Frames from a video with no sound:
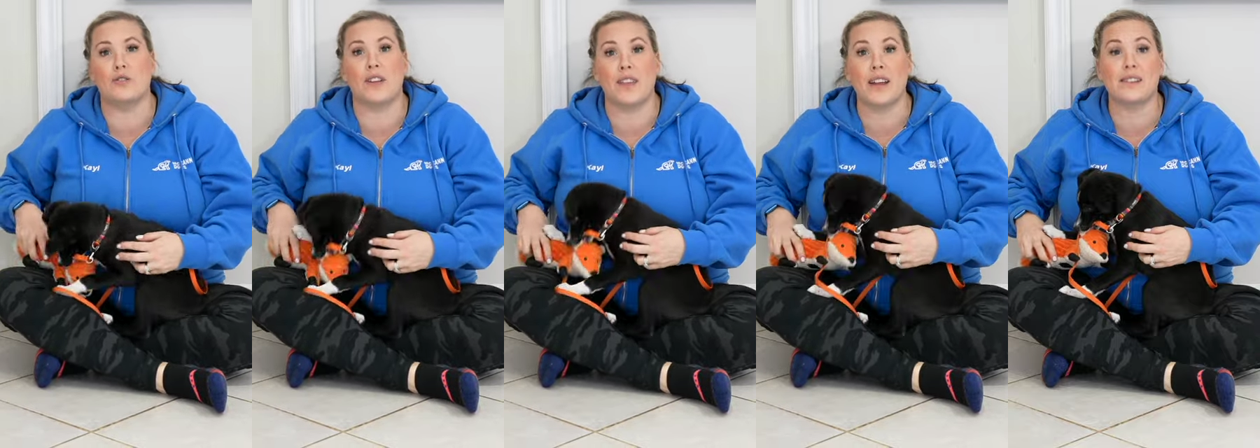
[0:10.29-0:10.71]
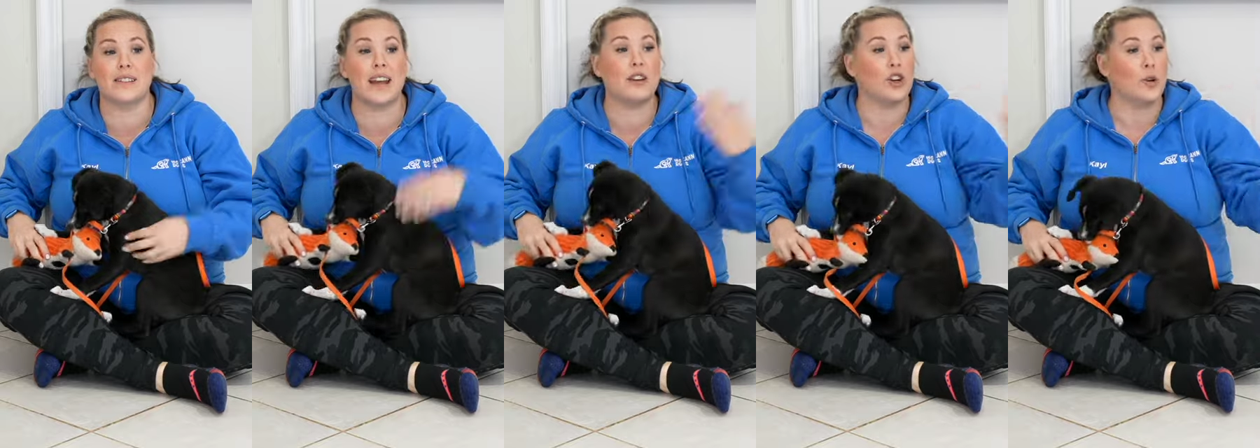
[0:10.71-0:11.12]
You can then
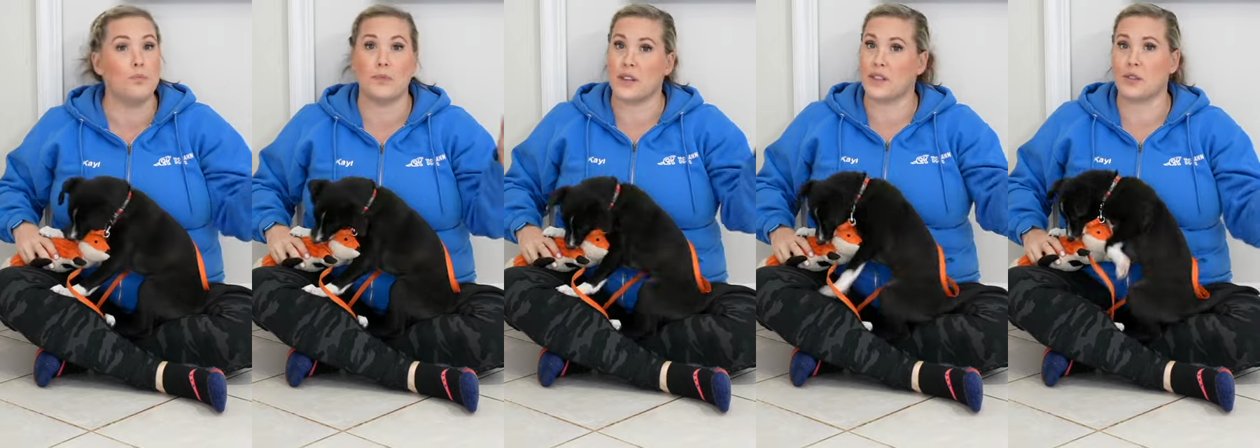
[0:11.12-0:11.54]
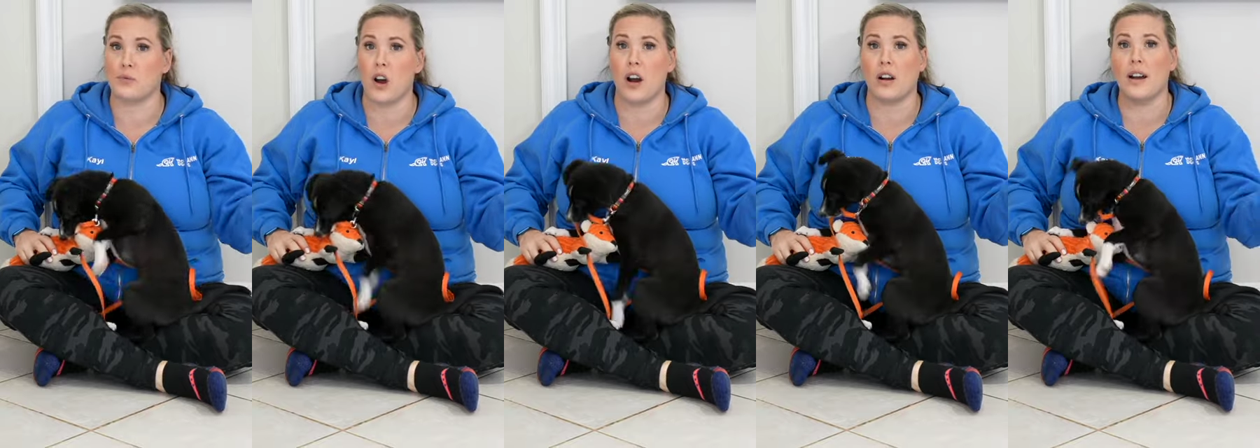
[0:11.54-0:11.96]
say, nope, this is
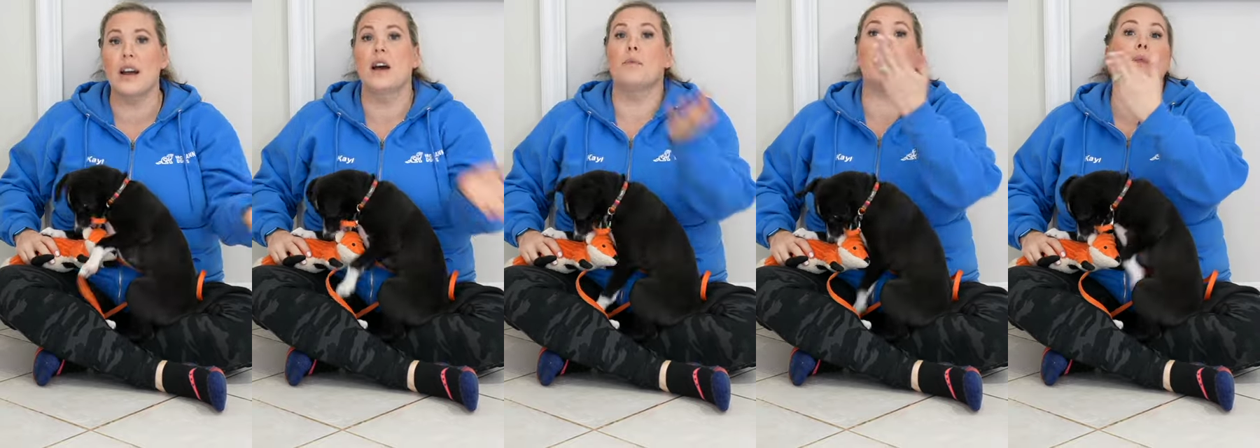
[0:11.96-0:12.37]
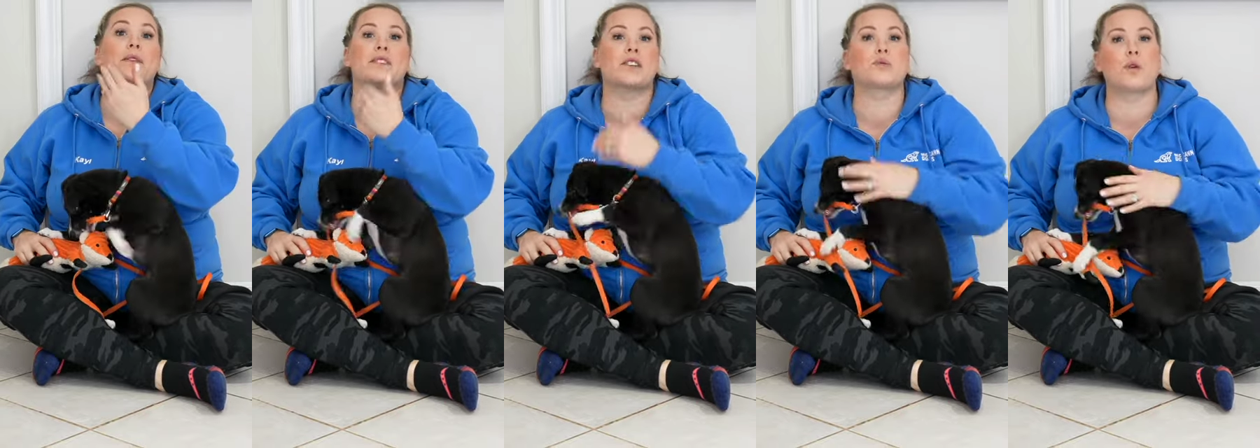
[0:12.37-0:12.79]
wrong, but
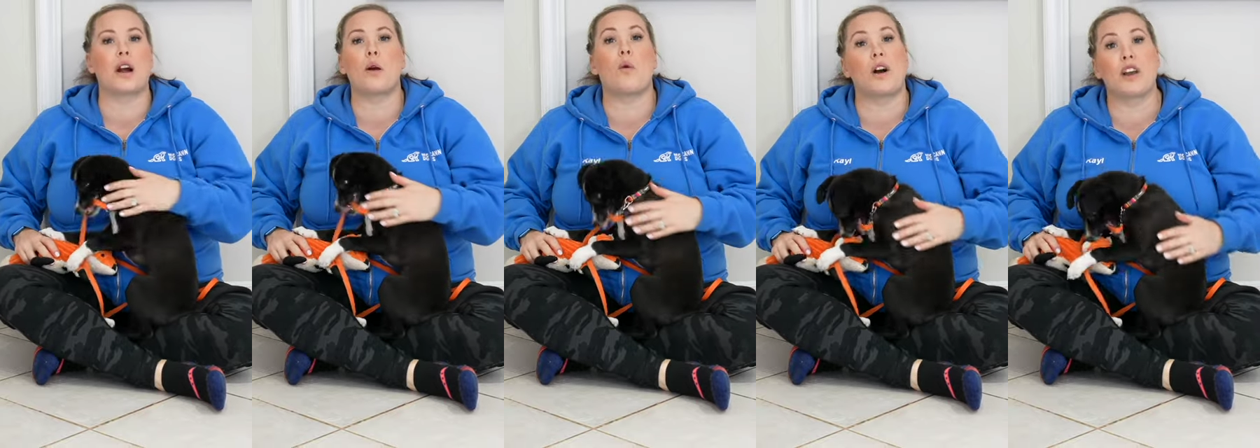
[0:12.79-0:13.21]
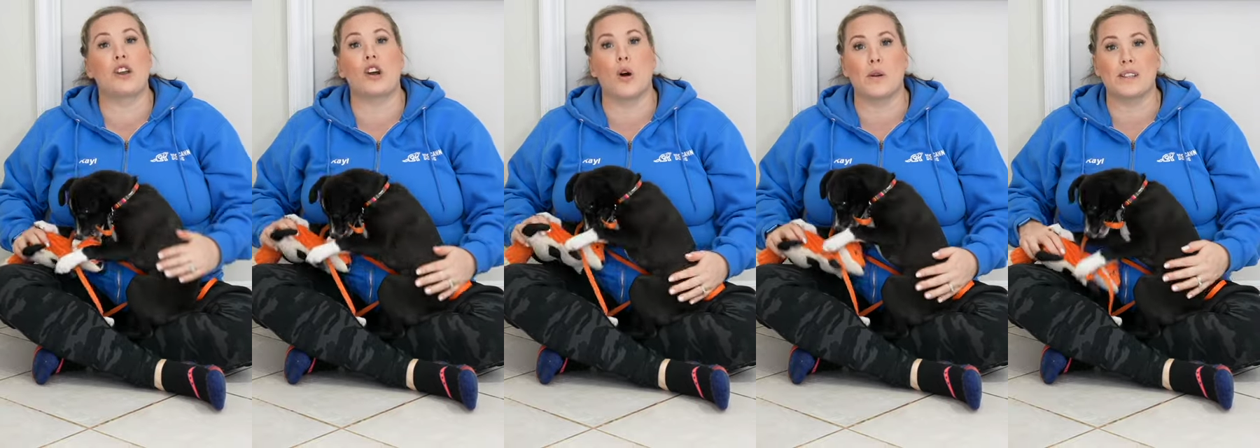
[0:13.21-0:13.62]
this is where I want you to go